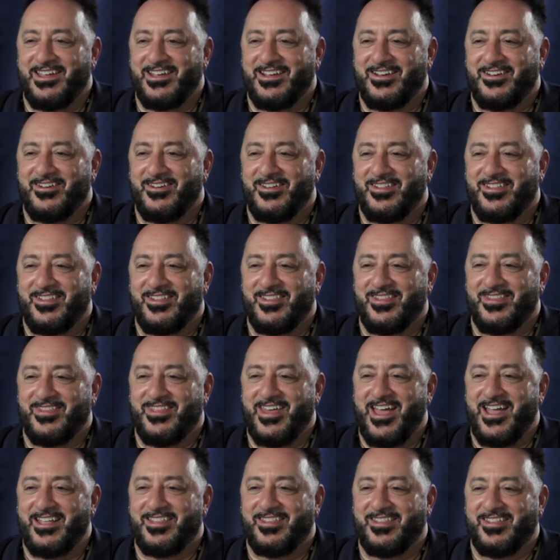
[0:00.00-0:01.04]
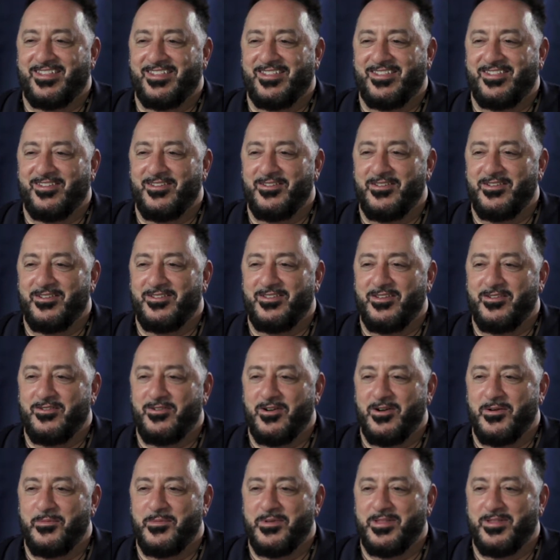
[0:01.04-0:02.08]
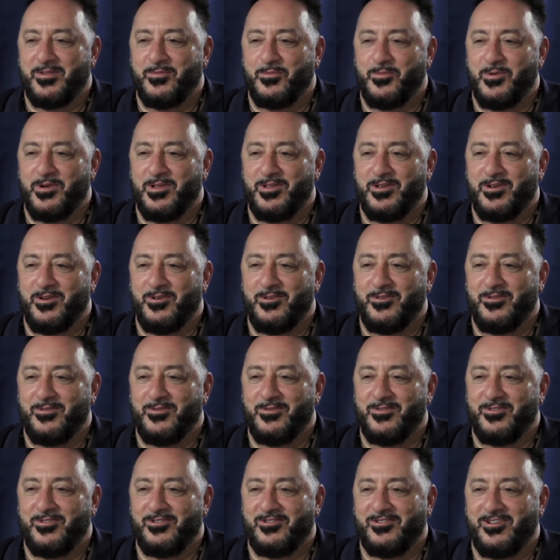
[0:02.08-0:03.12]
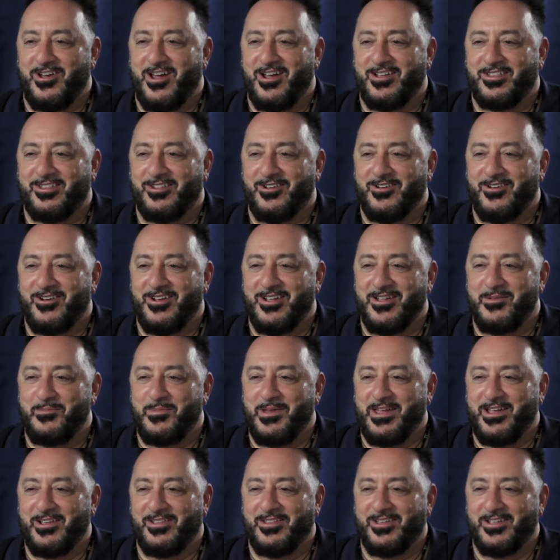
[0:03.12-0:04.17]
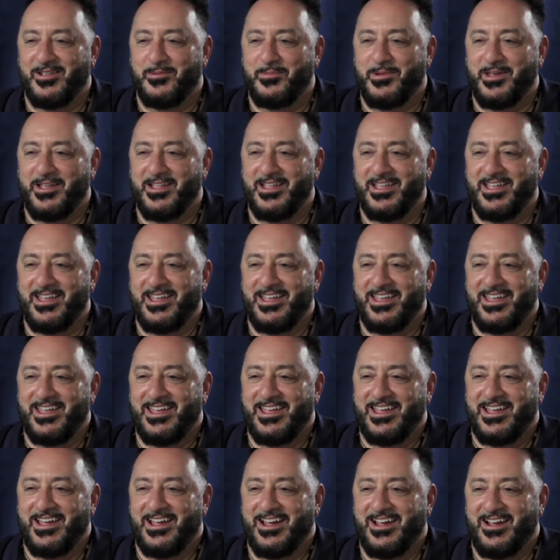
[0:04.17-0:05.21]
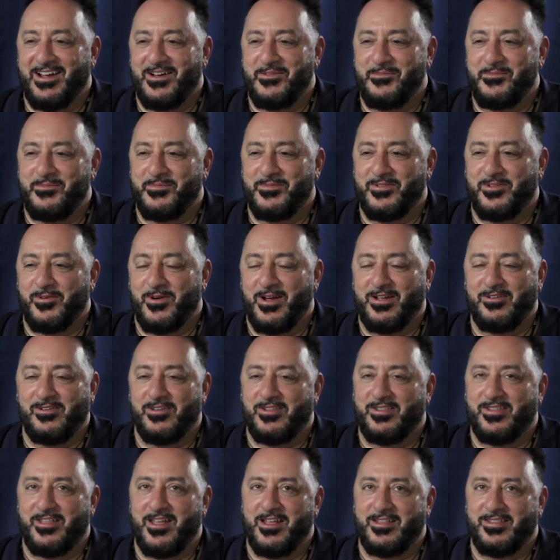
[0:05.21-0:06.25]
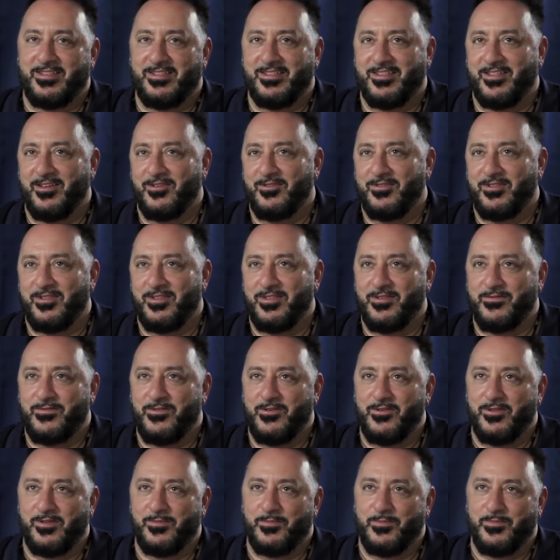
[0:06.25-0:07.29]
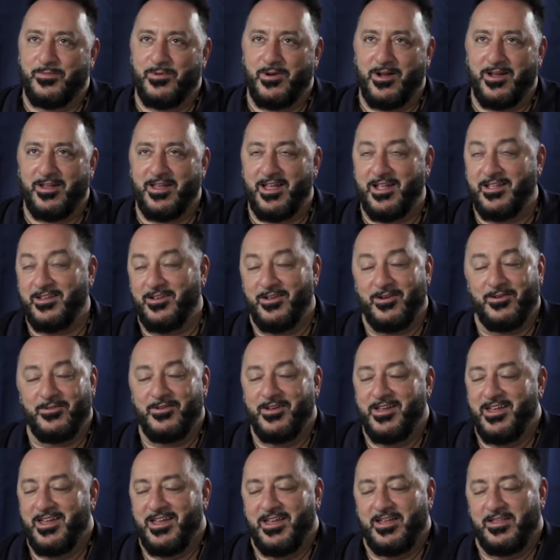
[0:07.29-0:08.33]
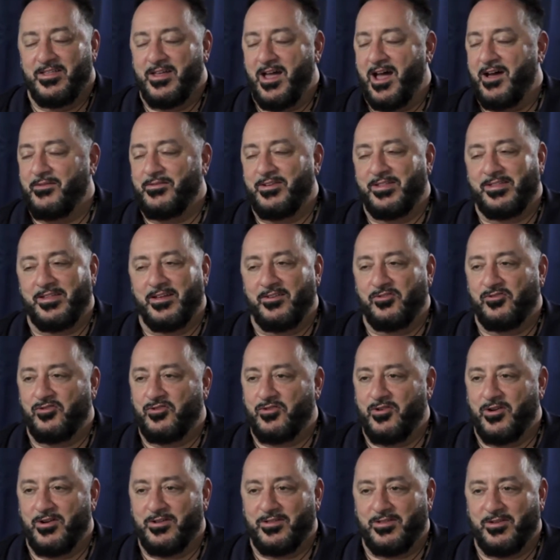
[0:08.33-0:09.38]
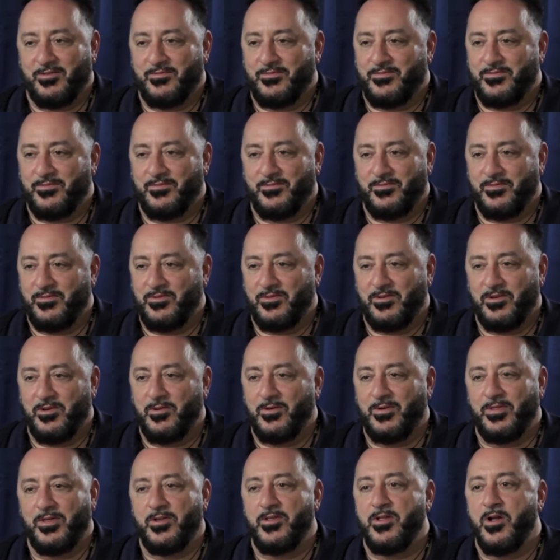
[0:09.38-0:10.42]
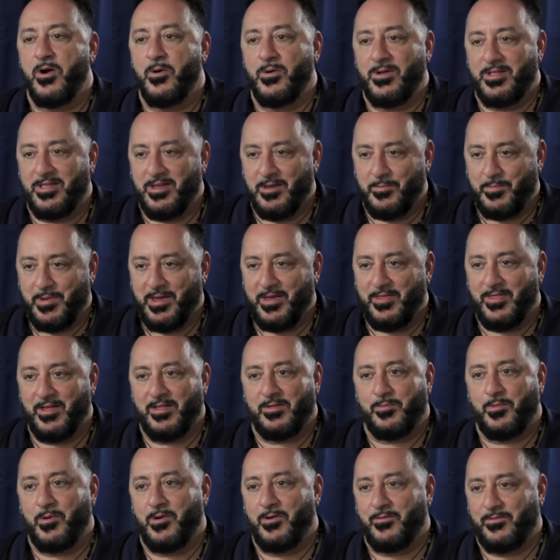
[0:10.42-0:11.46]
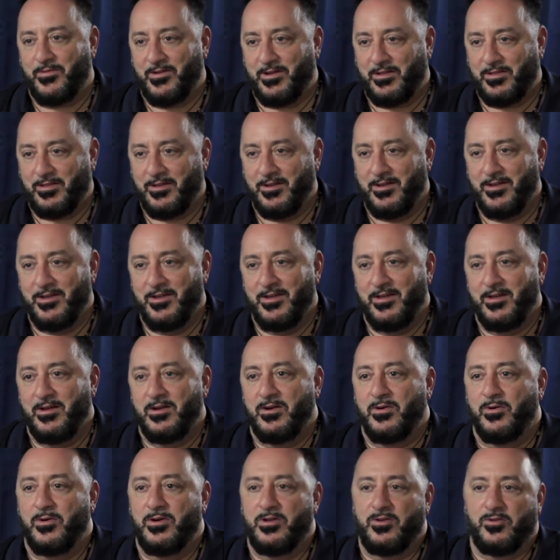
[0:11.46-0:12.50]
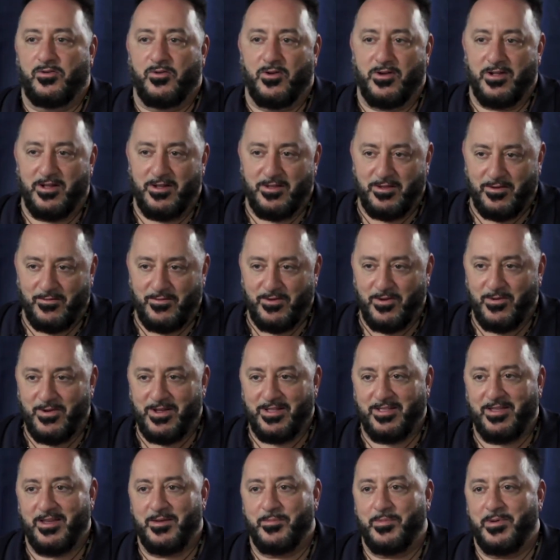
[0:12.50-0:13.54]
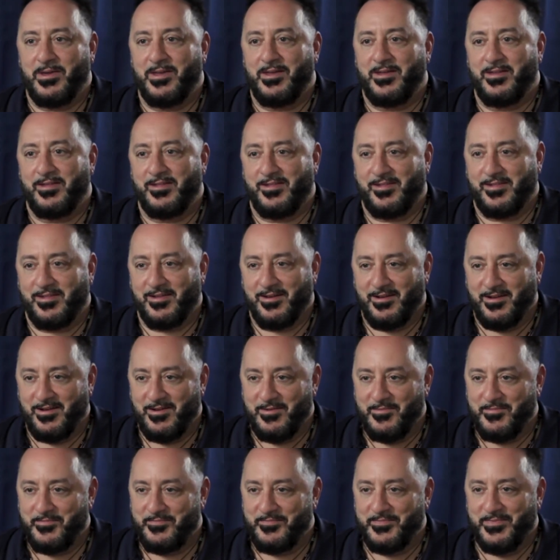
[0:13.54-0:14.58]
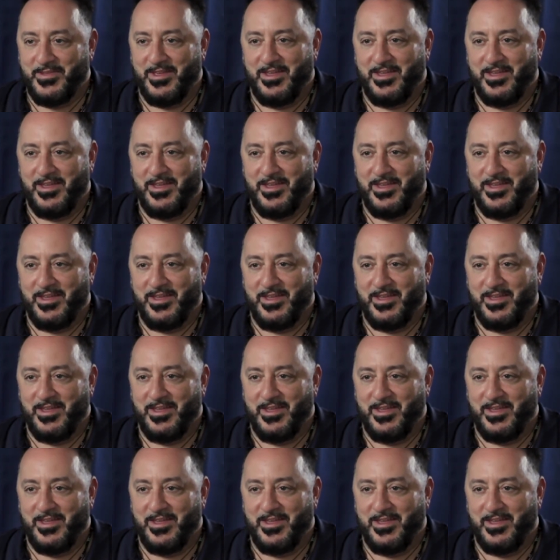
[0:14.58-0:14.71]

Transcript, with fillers: because that sort of determines what your shots are going to be a little bit. Um, so I just, that's, those are the first pro, and you know, obvious things you start to, you either know a D P that's perfect or you start interviewing D Ps. Um,